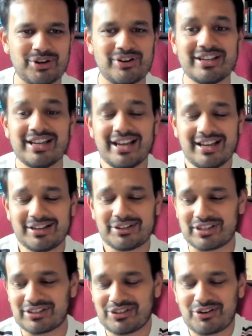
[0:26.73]
you. Sorry
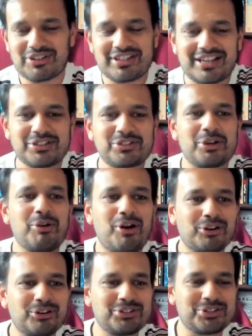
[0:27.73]
it's taken so
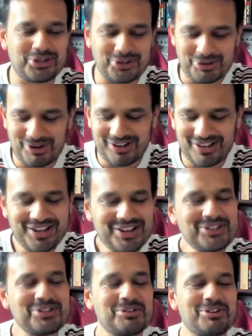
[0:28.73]
long to
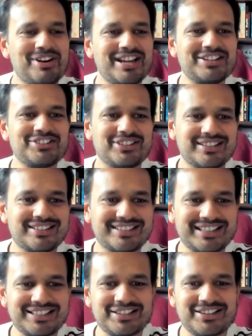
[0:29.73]
to arrange this.
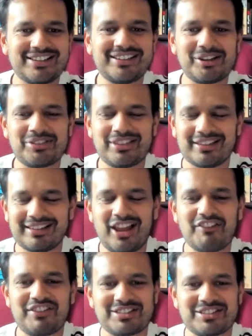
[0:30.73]

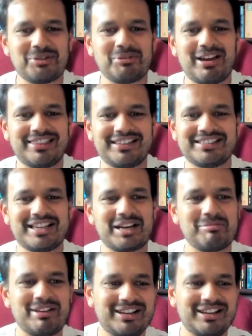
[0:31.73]
Life gets in the way. Things get
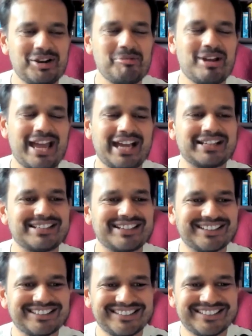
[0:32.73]
a little bit
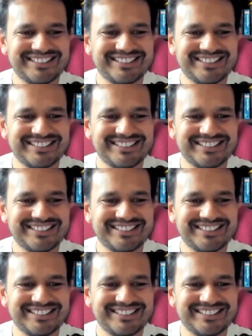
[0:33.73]
hectic.